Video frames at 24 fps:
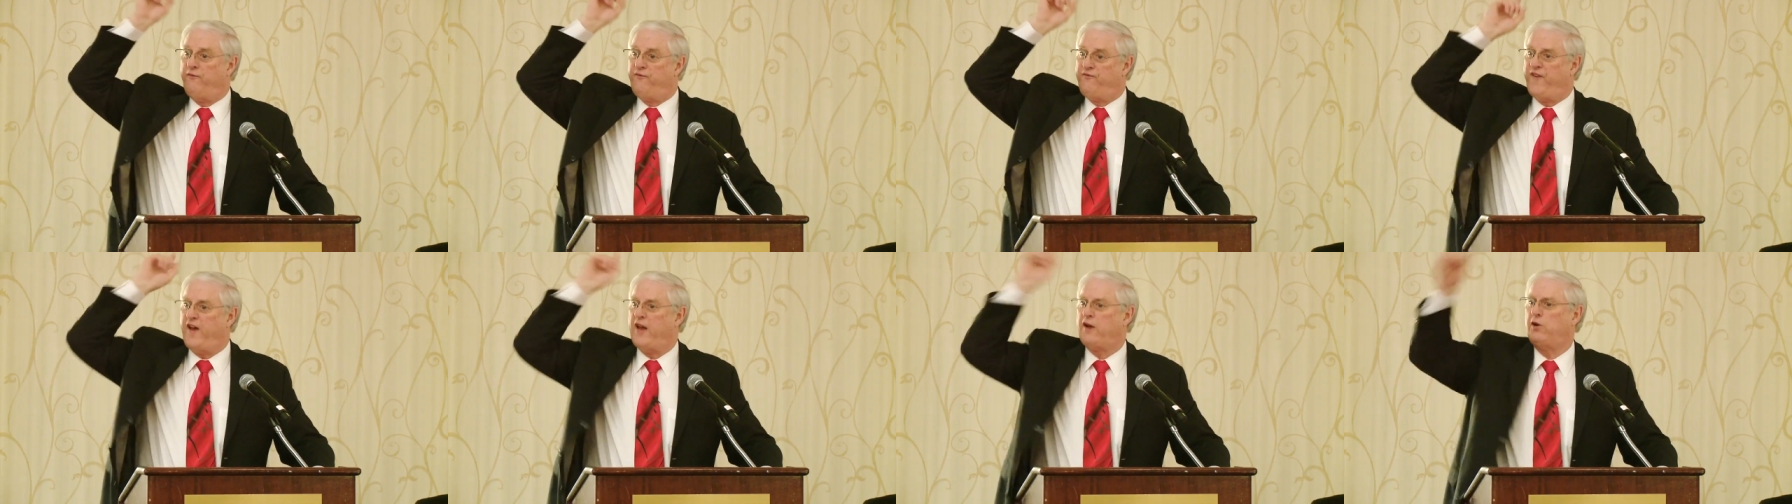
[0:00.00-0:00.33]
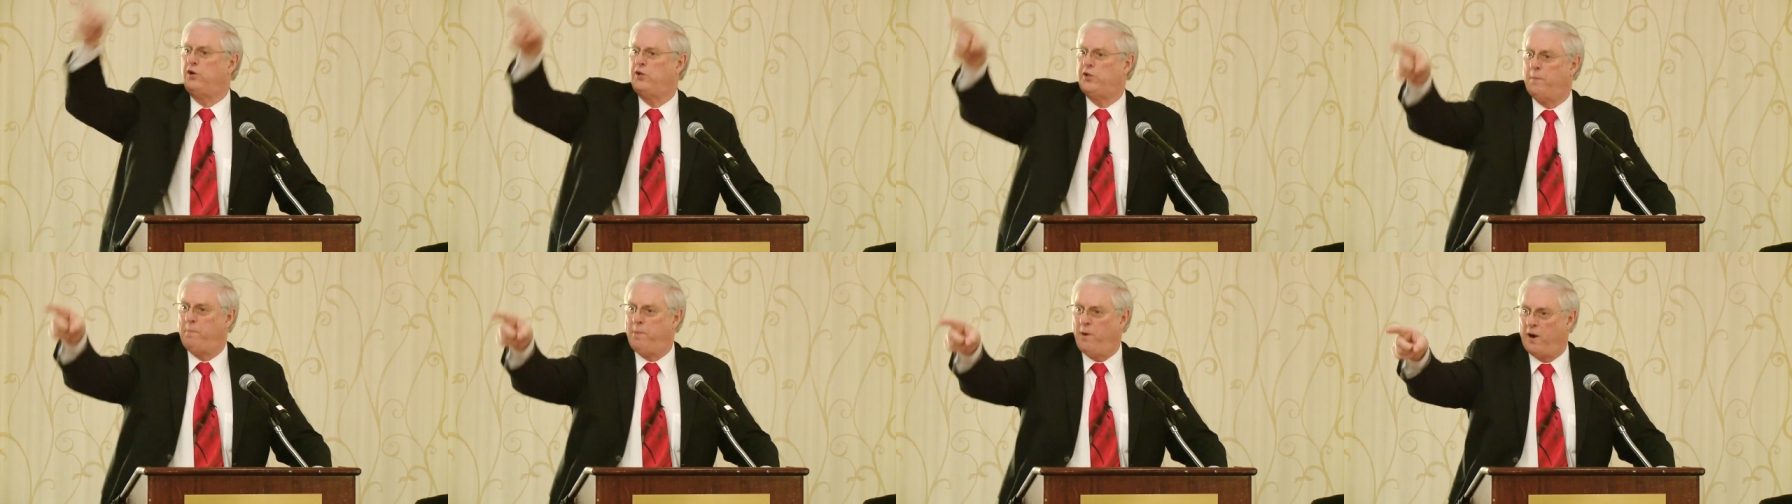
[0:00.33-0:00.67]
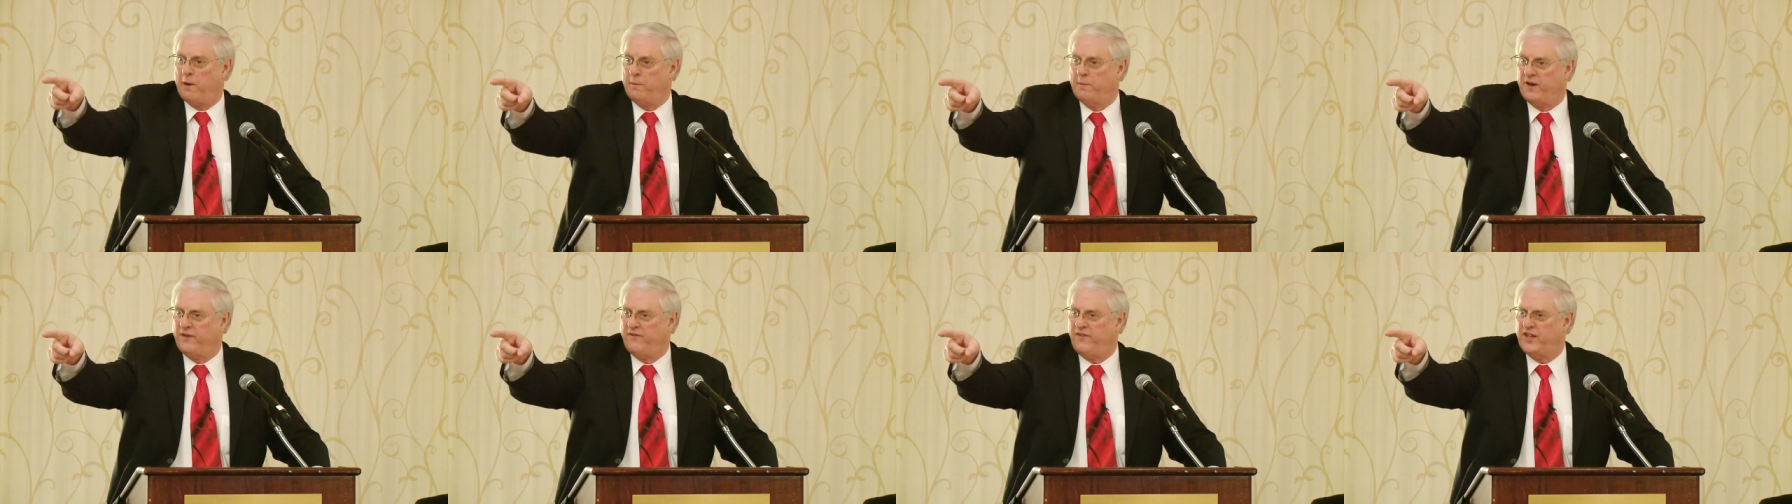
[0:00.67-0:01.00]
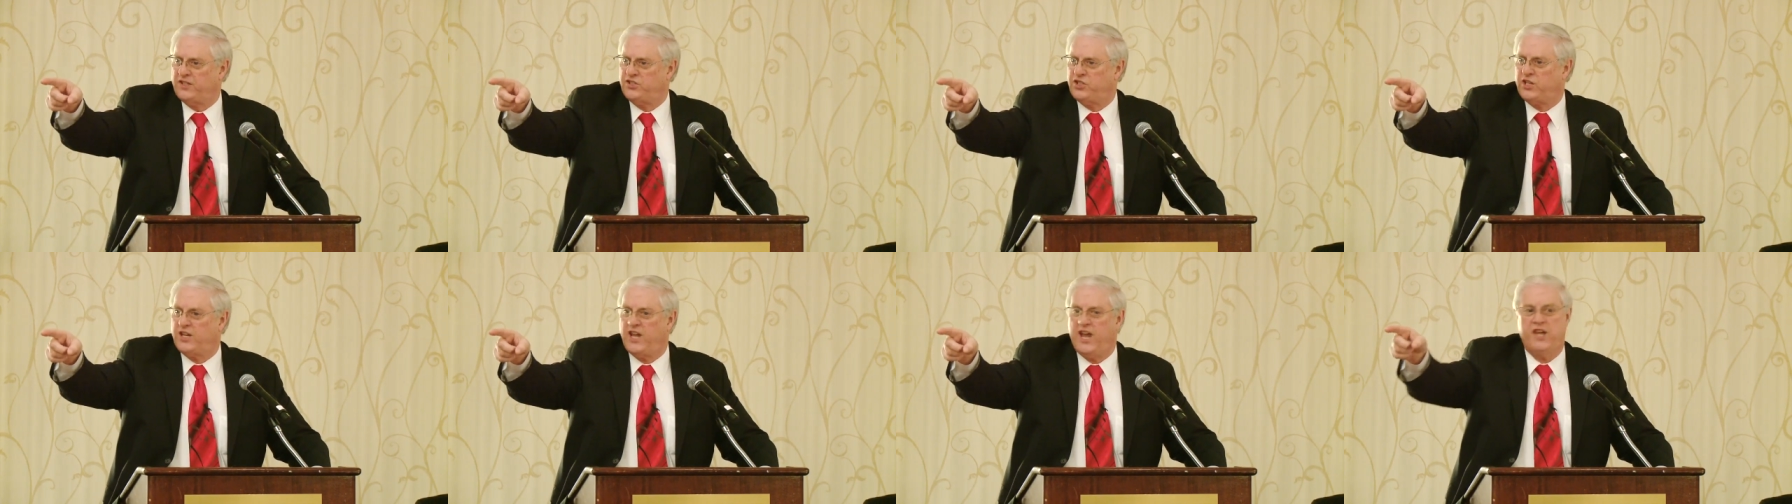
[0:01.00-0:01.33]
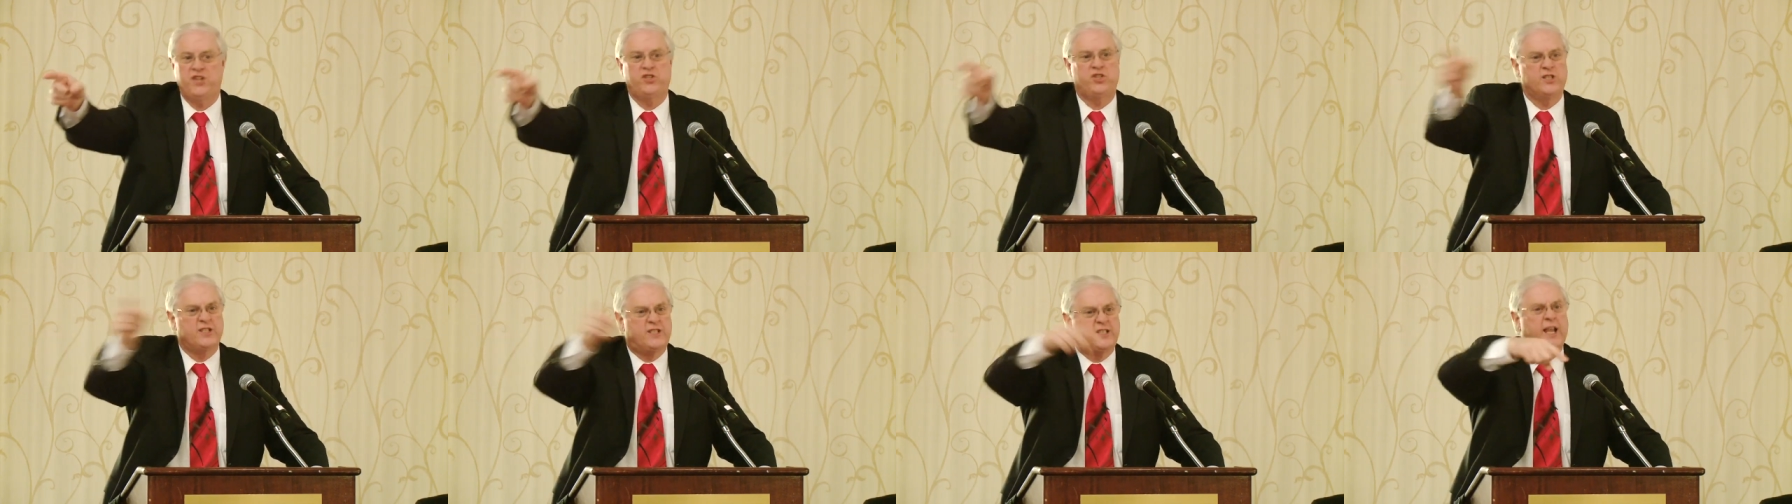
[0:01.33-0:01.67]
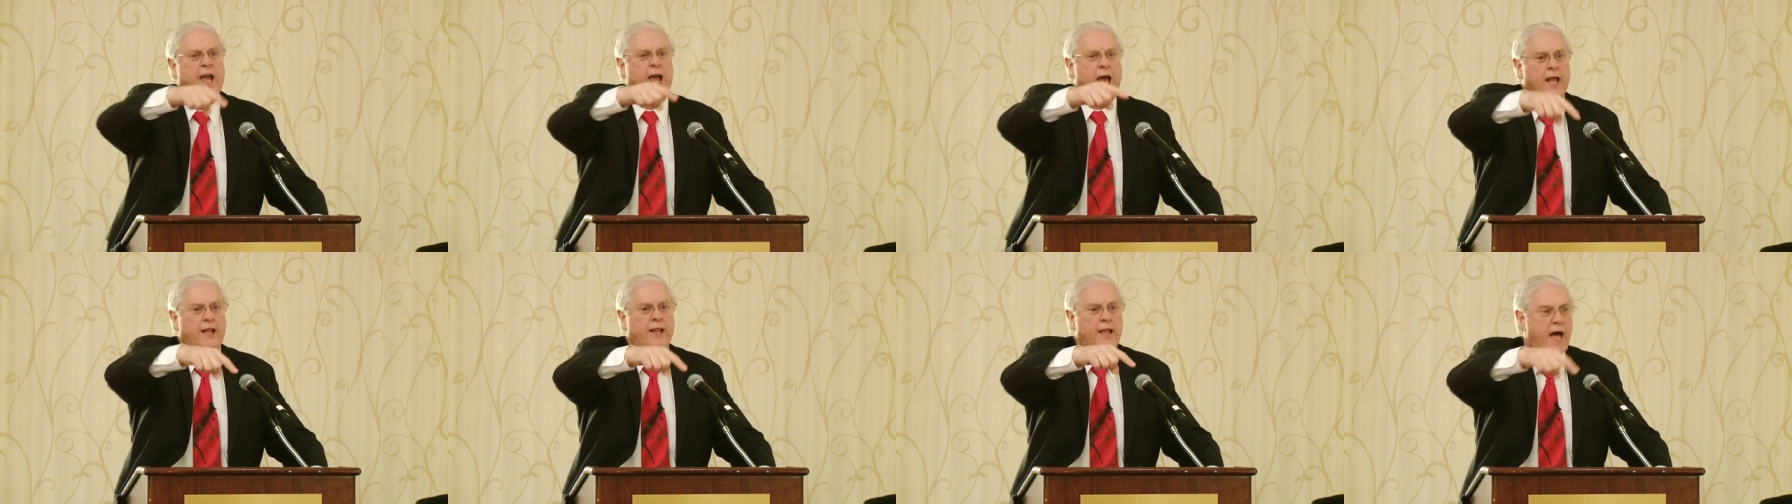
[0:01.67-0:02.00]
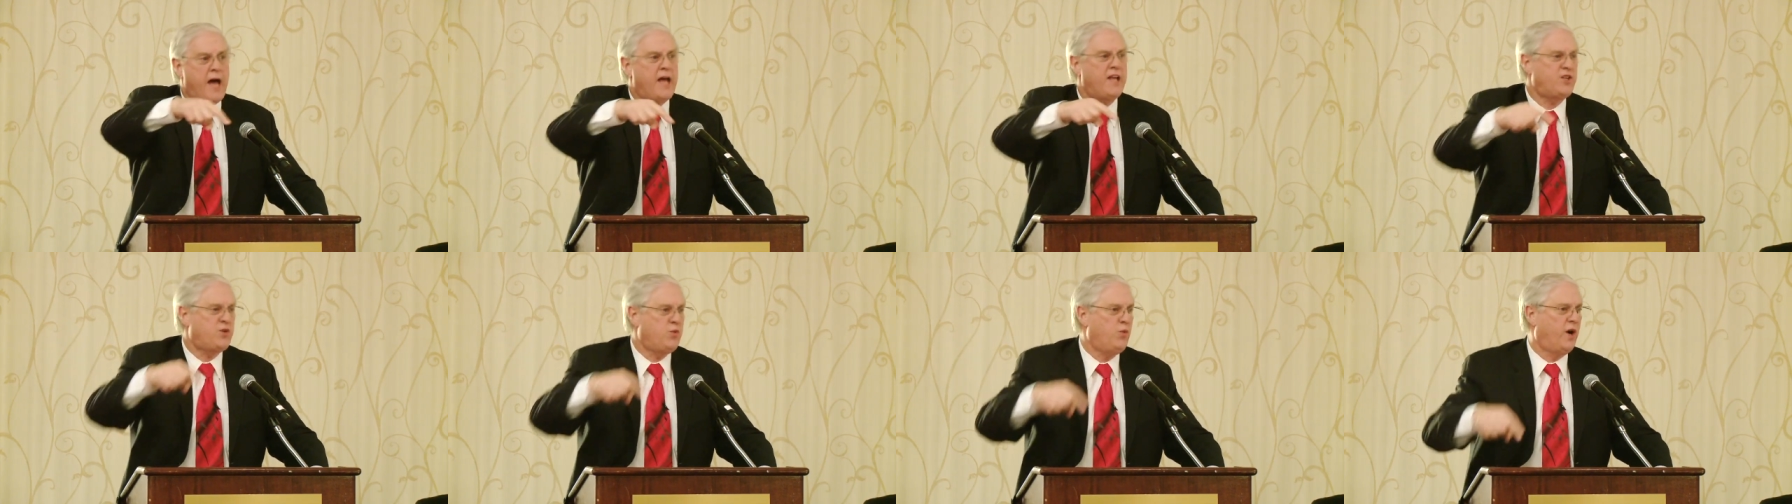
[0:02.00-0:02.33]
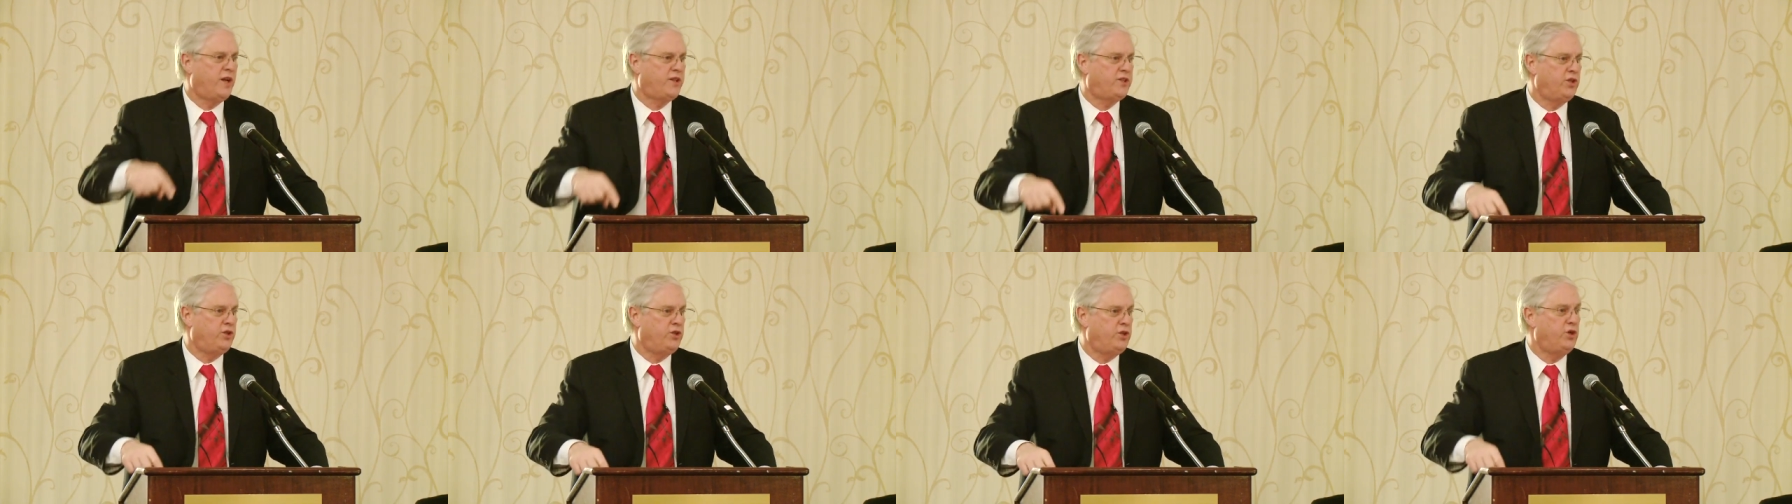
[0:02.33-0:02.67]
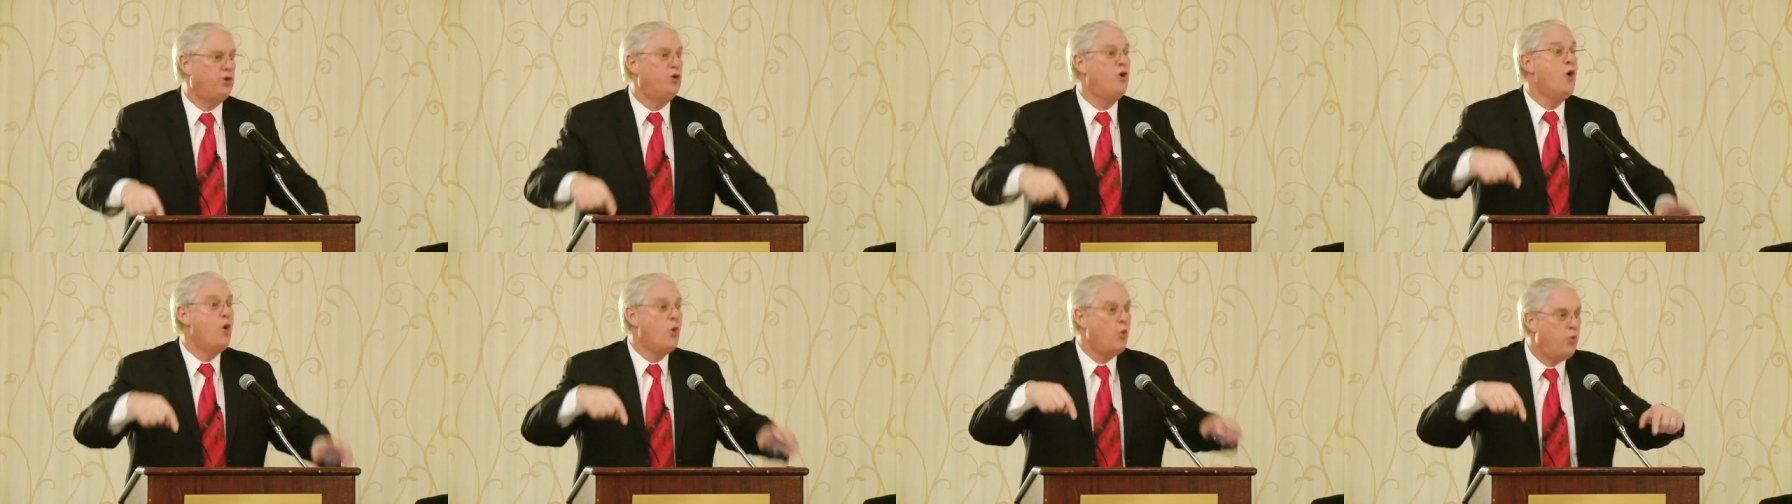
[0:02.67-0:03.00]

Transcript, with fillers: federal Department of Education tell us what to do.